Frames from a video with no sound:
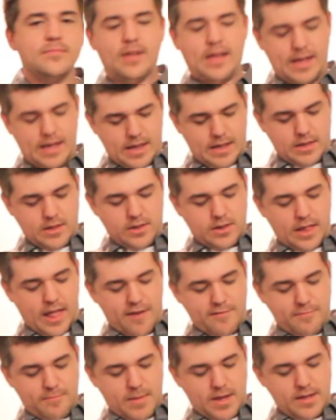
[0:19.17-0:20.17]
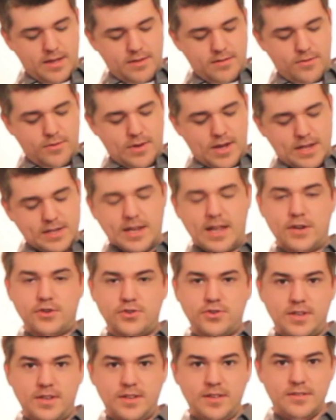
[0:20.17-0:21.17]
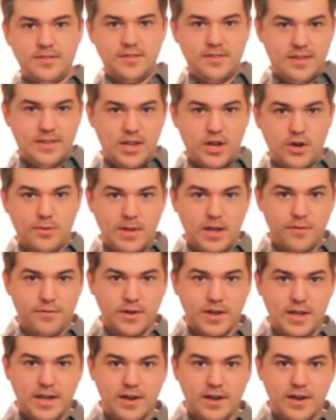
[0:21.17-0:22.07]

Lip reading: got a little lav mic. You guys can actually hear me over here.